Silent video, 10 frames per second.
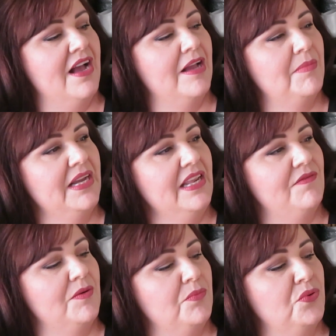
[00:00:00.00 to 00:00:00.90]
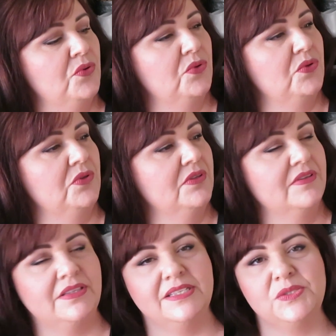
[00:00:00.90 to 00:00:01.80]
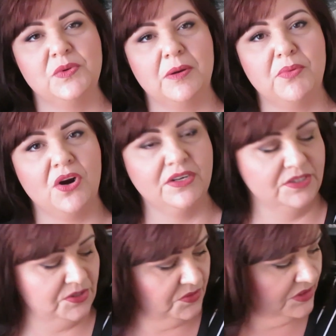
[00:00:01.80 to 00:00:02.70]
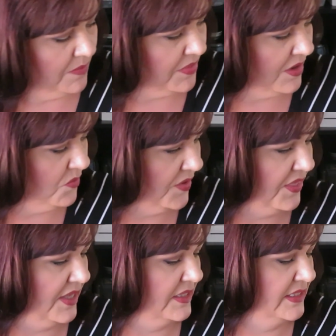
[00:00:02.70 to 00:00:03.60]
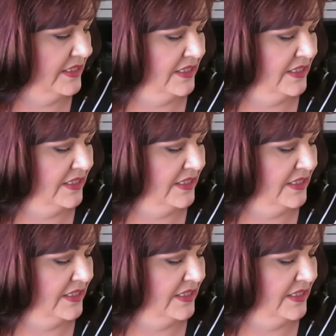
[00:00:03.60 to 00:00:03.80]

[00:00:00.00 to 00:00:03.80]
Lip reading: I might even pull this one apart and do something with it.